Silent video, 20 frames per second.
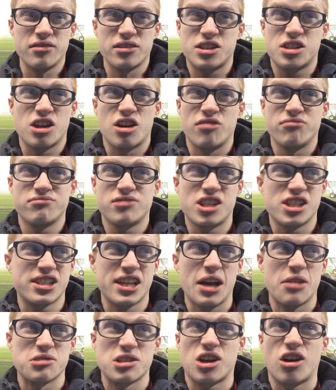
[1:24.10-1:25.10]
to
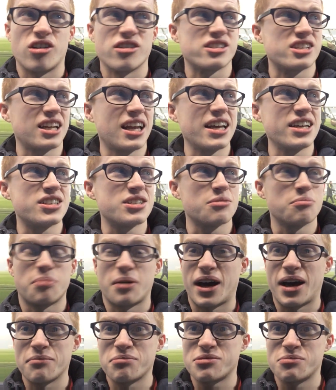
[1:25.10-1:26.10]
say it was a consolation
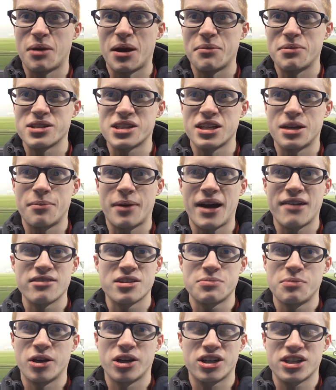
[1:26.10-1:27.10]
perhaps maybe is an
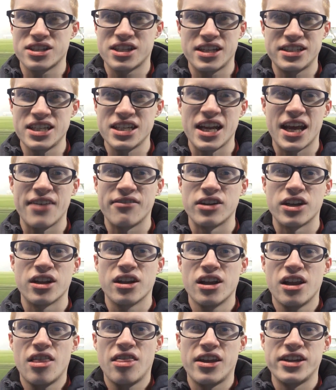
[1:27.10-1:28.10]
embarrassment, because they didn't even
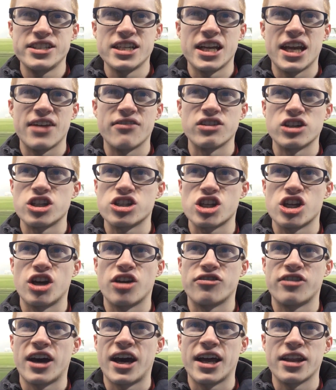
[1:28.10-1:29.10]

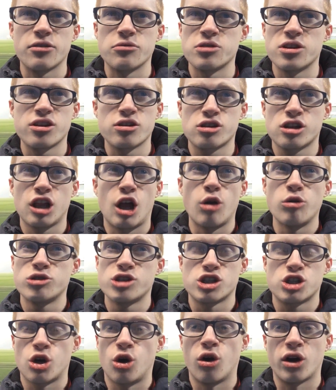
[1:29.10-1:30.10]
deserve that. There's loads
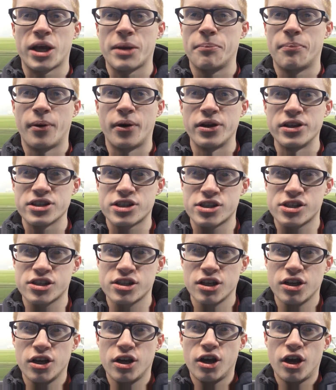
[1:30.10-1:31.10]
of talking points.
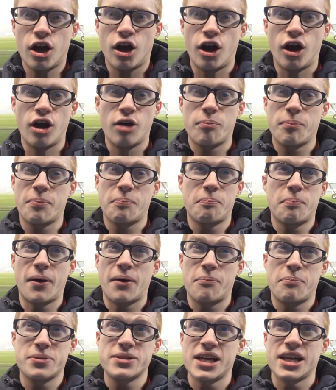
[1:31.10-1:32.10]

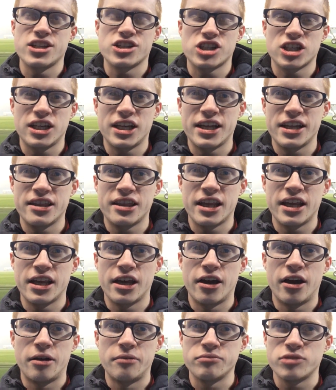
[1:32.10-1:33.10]
Potentially
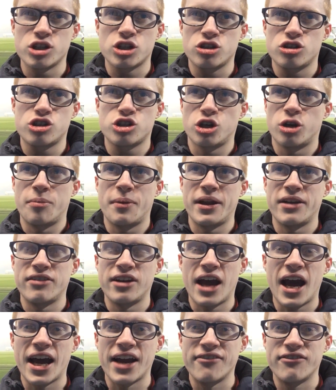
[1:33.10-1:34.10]
there should have been
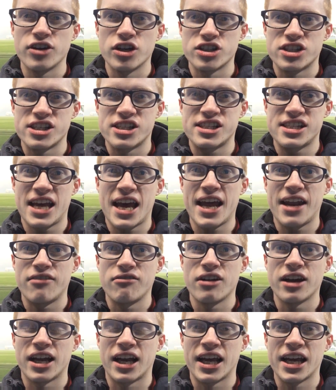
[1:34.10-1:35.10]
9 versus 10,
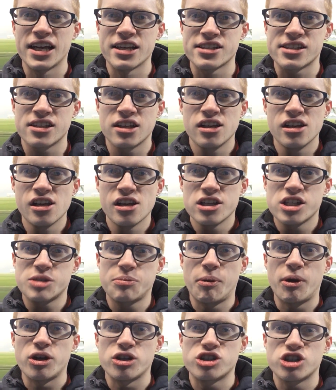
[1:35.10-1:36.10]
really, as
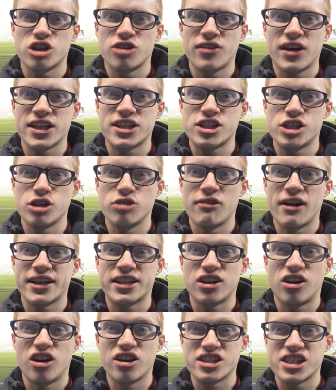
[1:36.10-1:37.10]
Spurs should have had 2
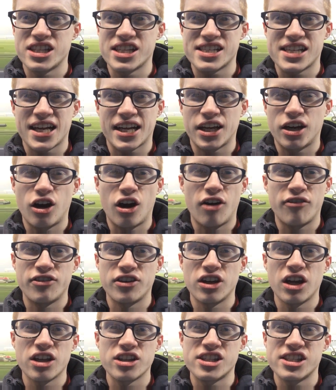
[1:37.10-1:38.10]
red cards in the second half,
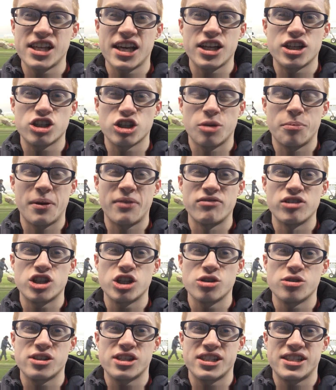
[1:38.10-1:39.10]
and City should have been
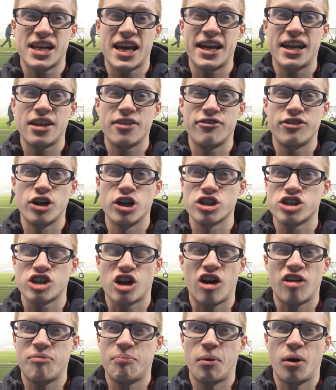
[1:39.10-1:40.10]
reduced to 10 in the first
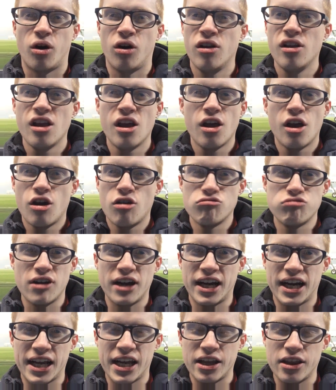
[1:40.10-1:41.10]
half. But
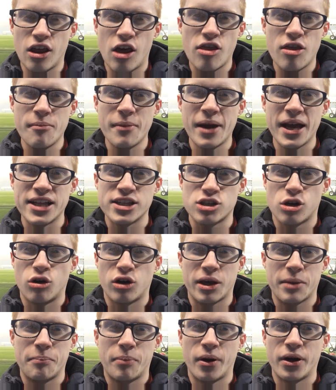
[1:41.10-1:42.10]
really the main
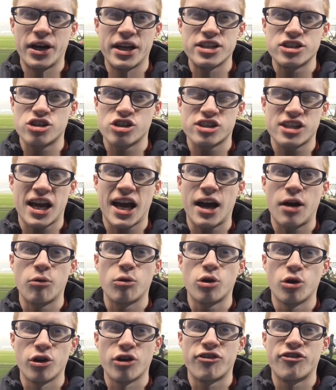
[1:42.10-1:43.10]
talking point is just how
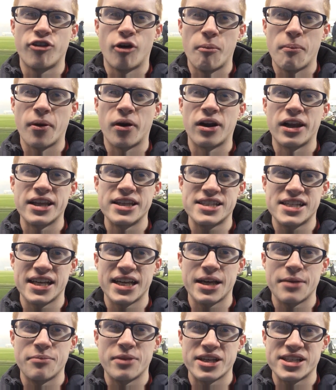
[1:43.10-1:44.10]
good a footballing
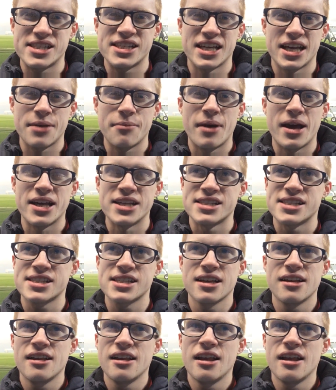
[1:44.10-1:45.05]
team this team is.